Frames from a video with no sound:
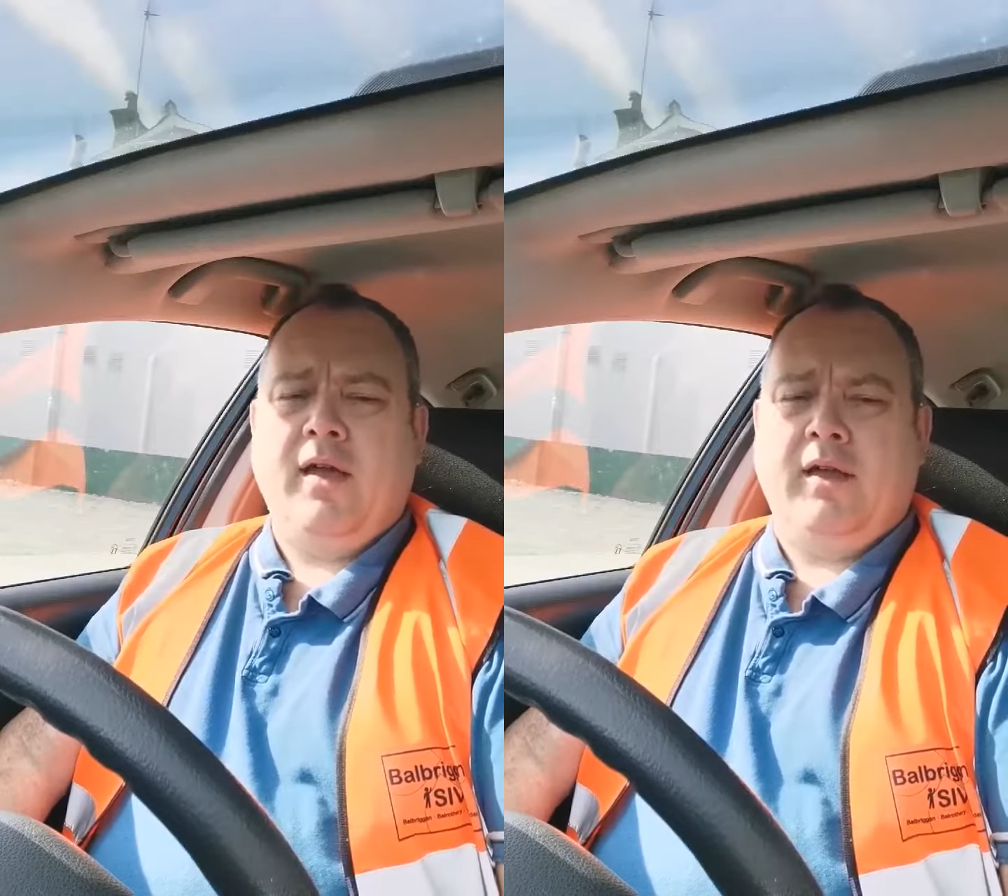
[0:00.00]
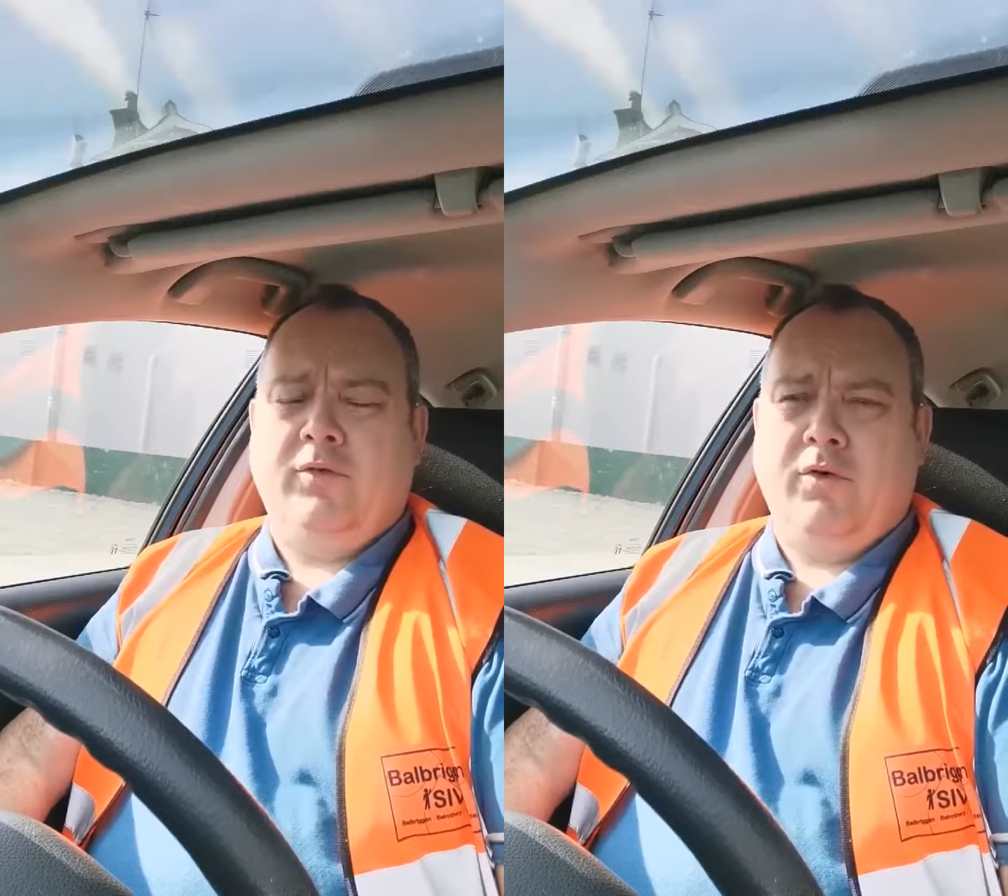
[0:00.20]

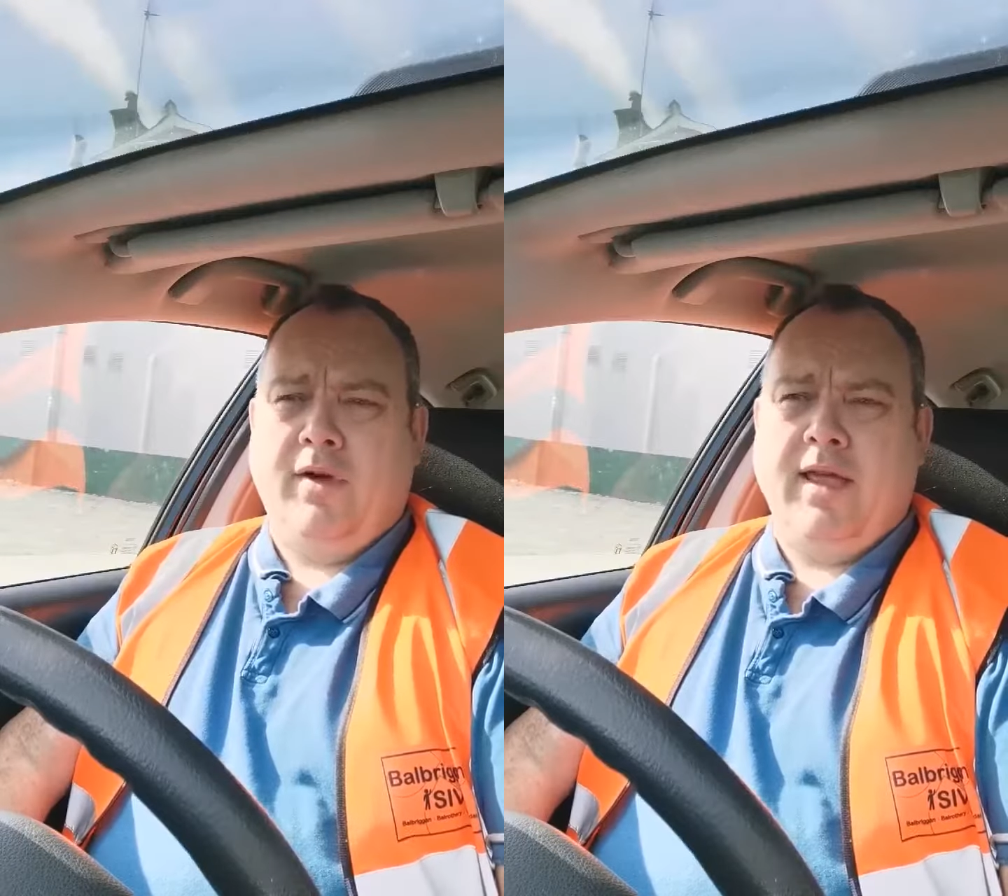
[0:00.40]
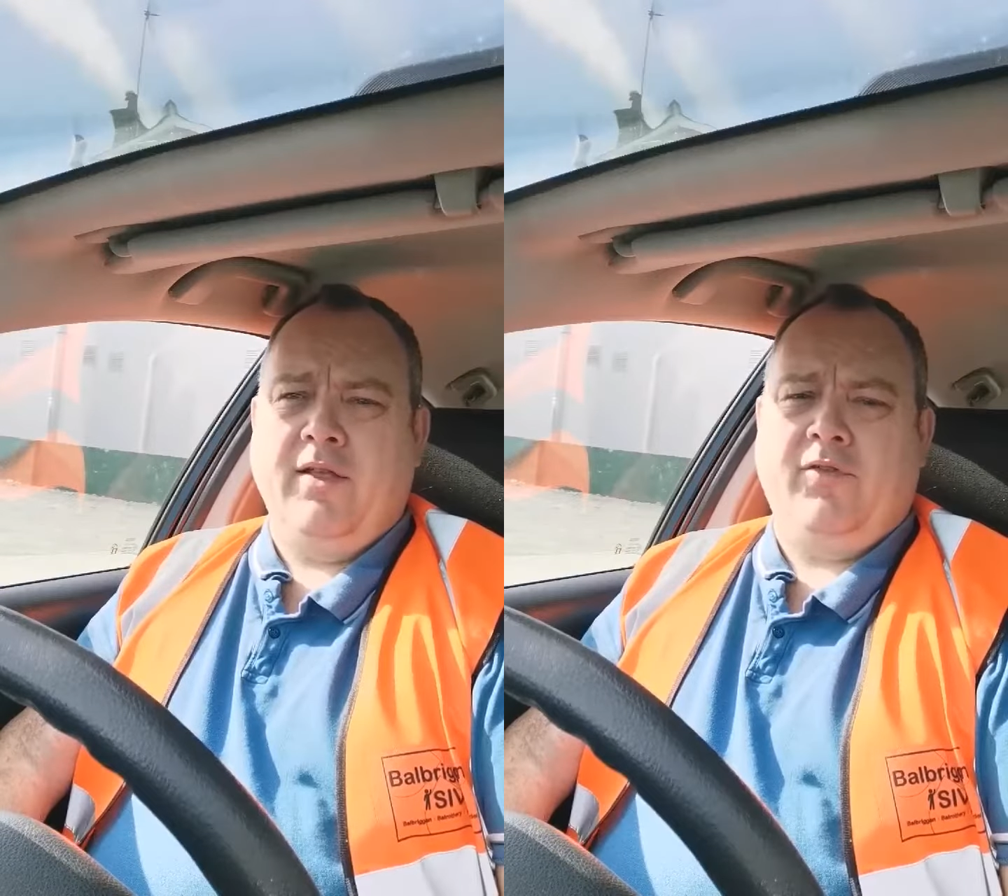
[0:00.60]
and to
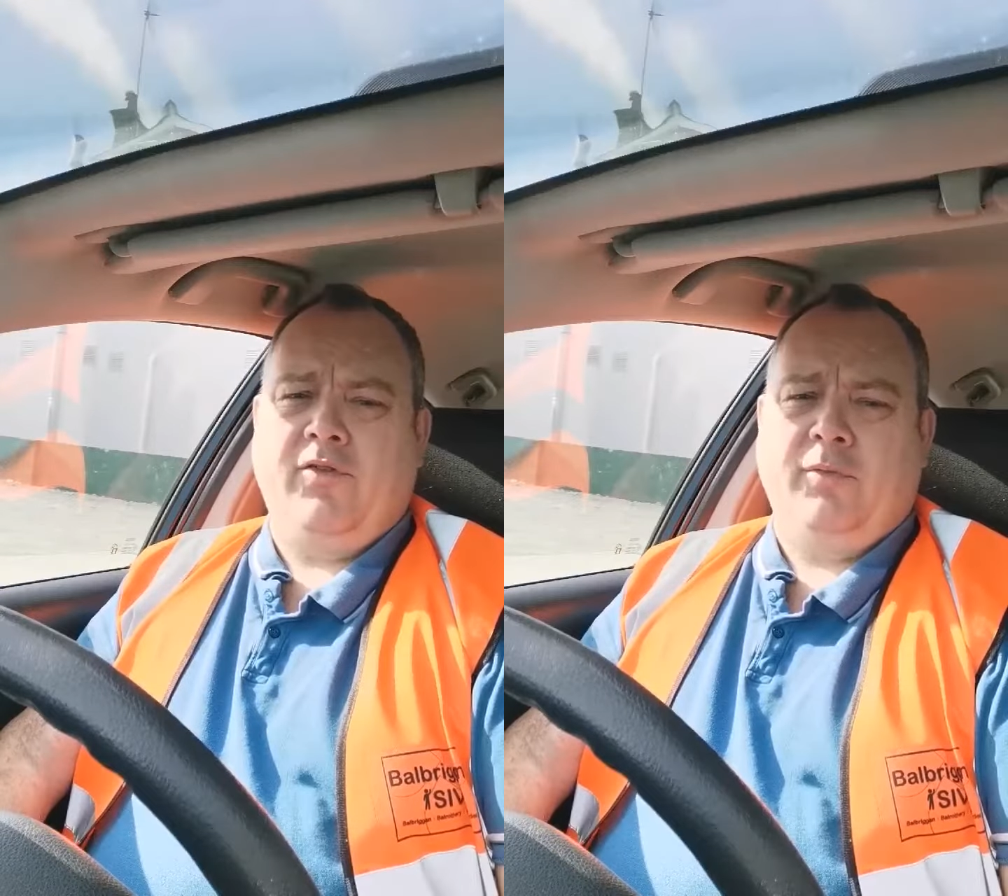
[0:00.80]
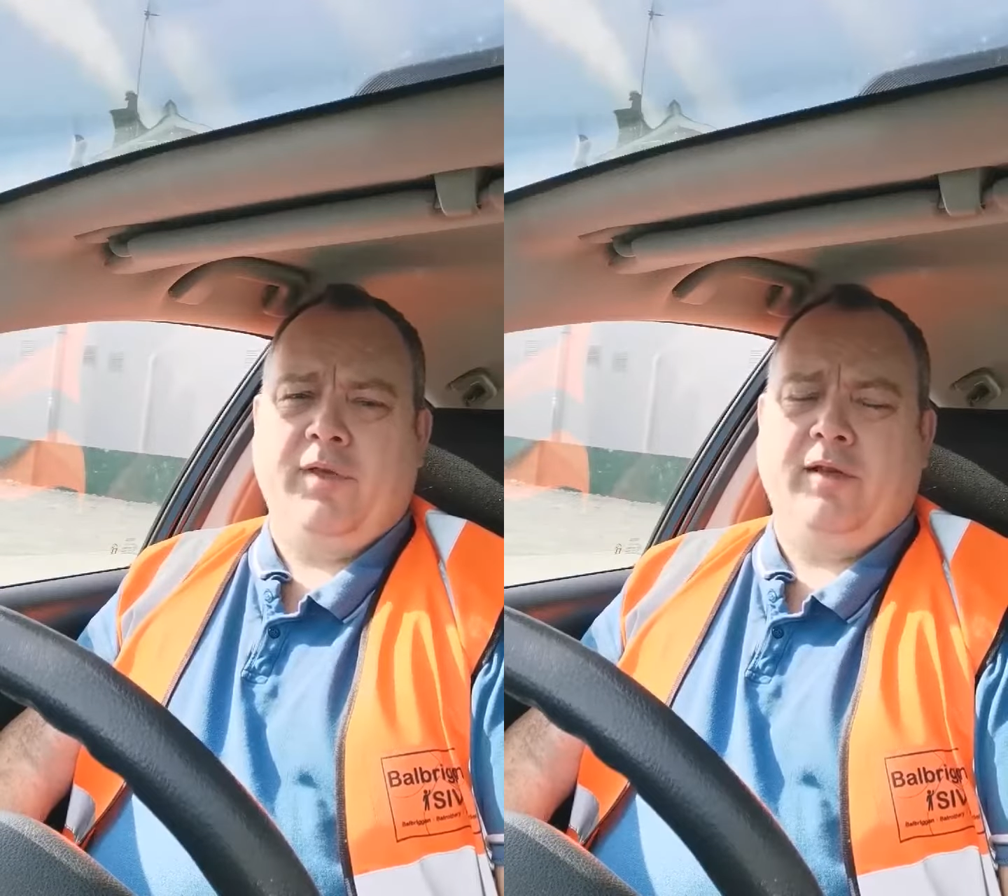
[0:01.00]
arrange
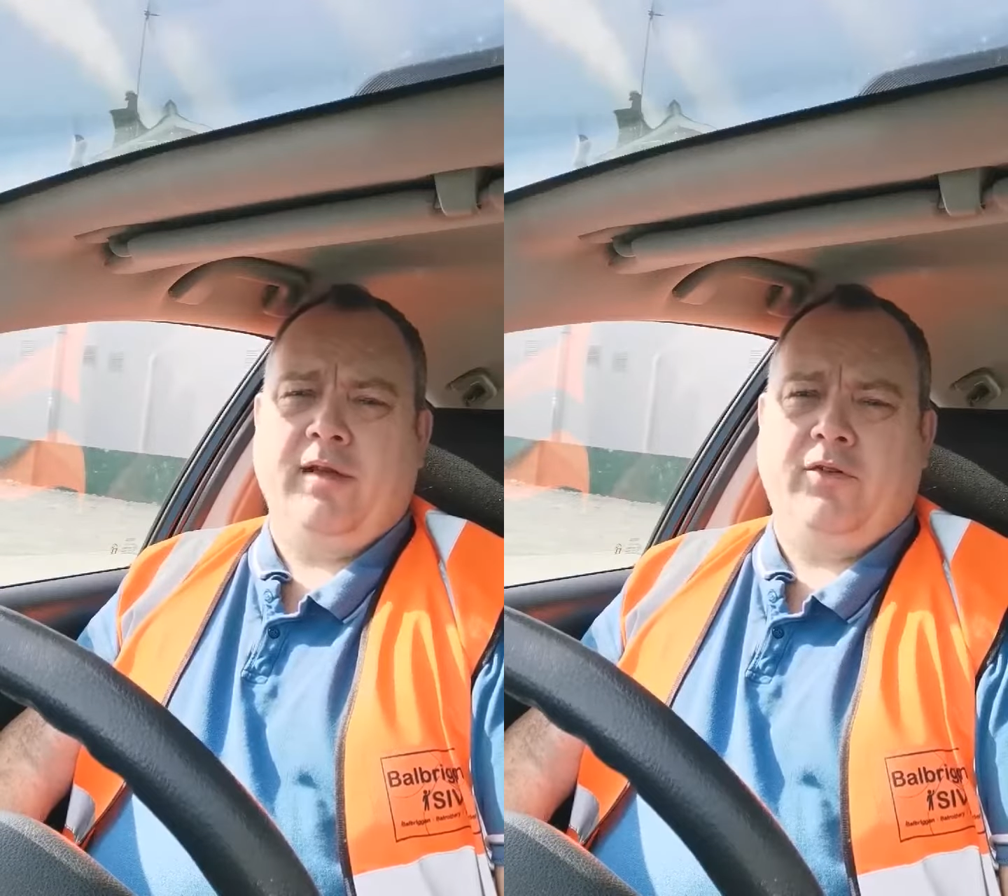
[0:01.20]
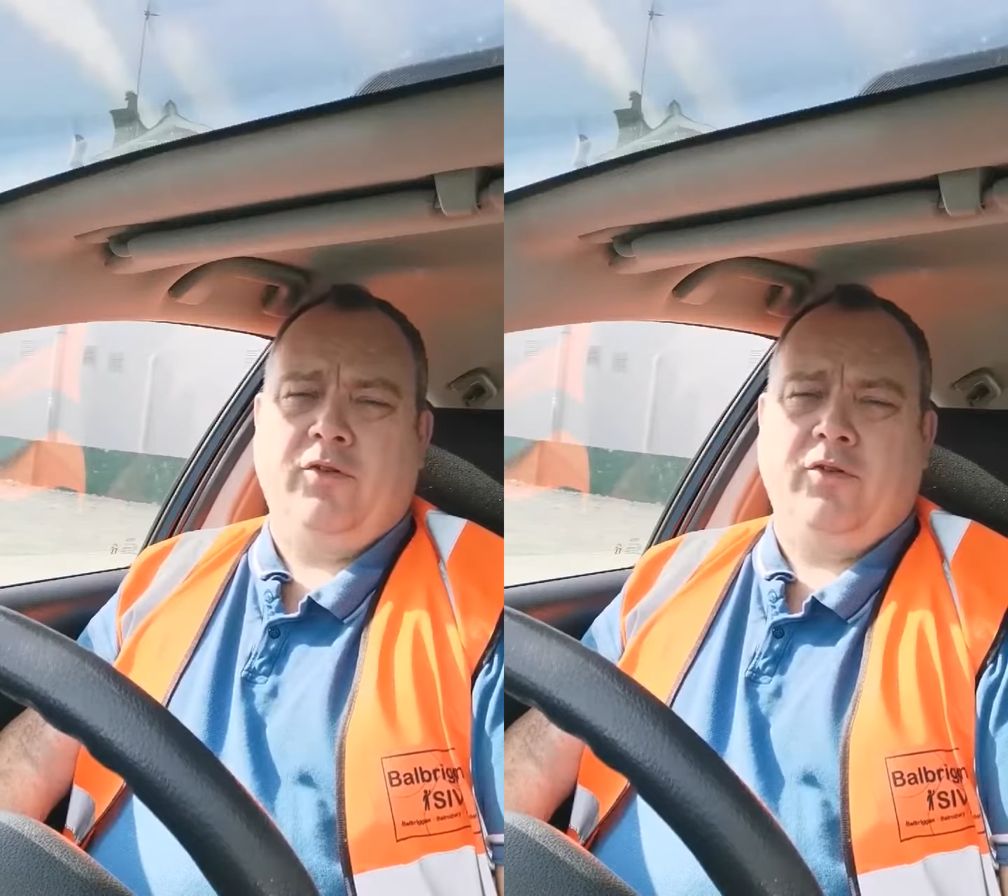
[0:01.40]
something to get